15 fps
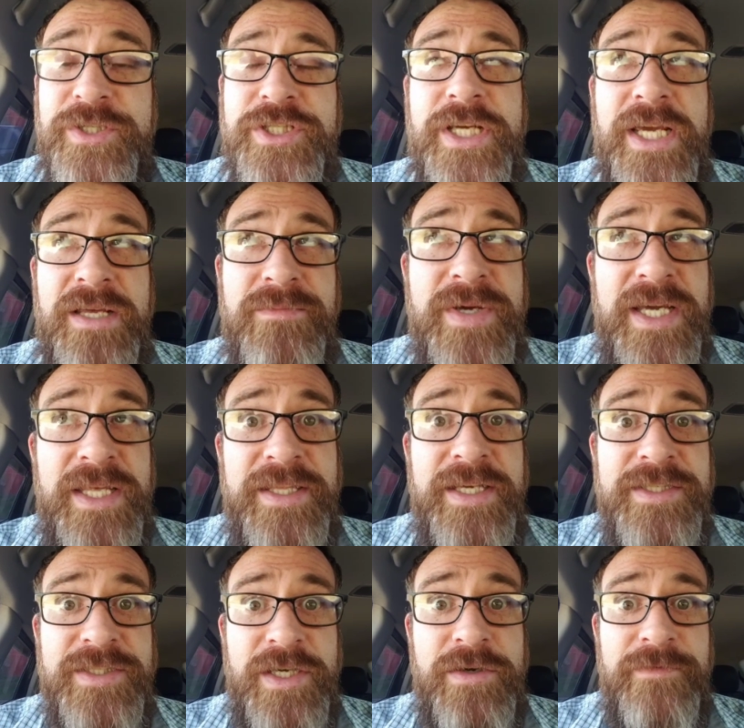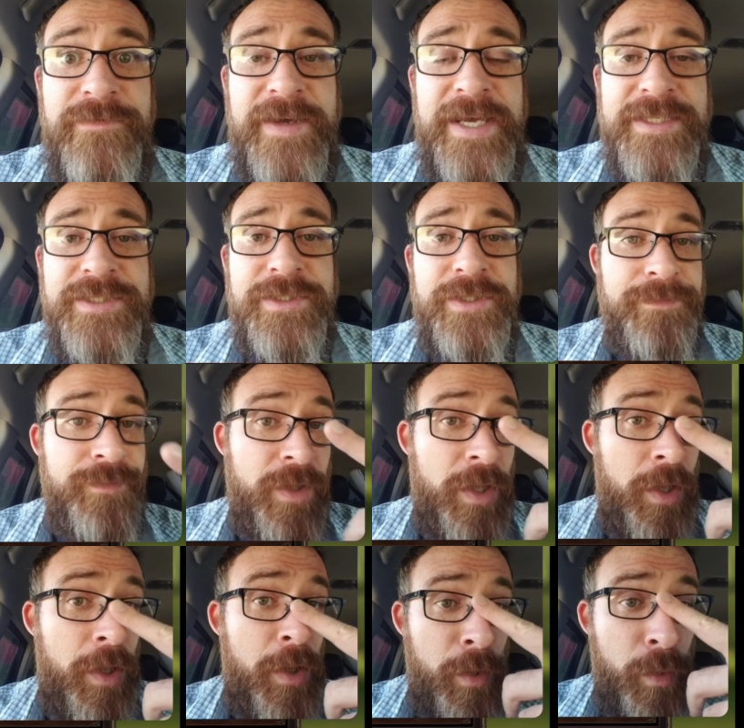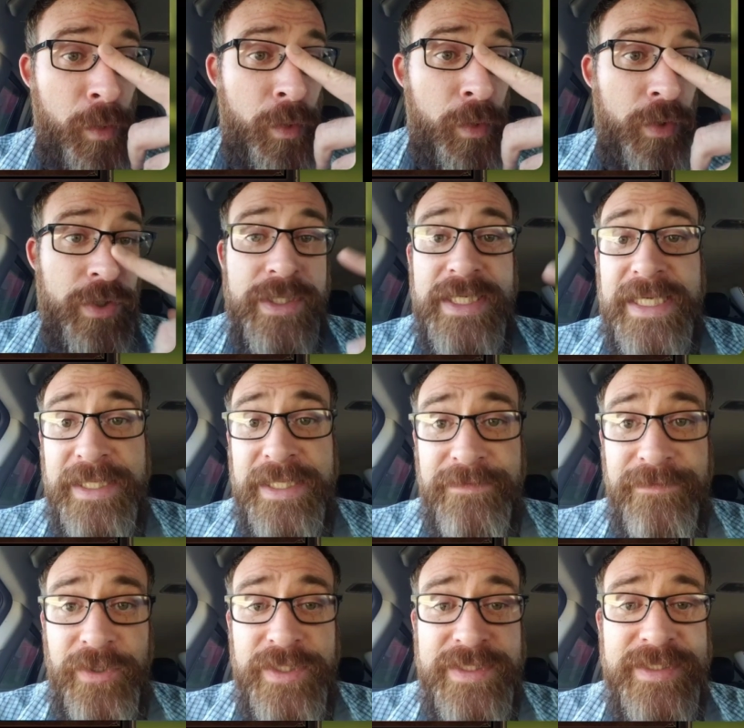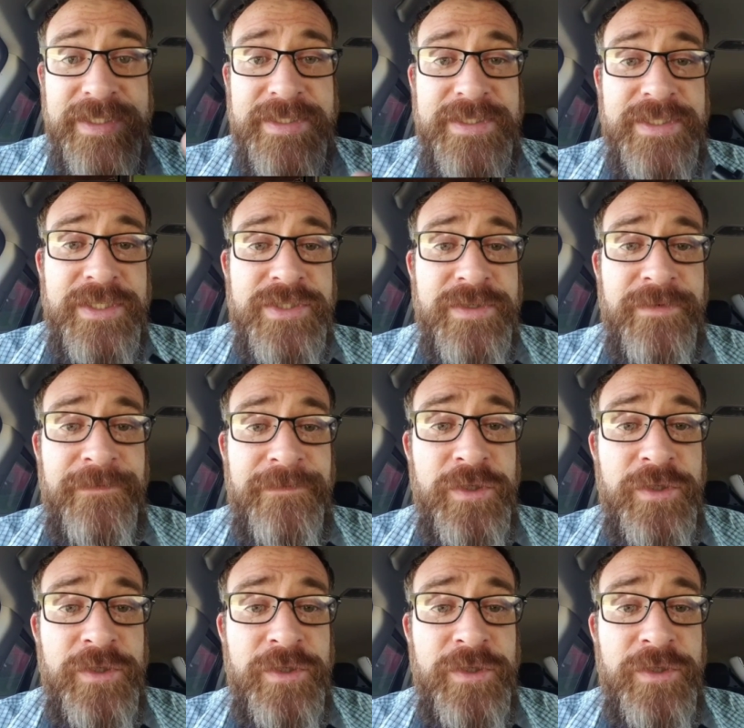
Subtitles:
which can make things go faster. Or Neith, for instance. There's a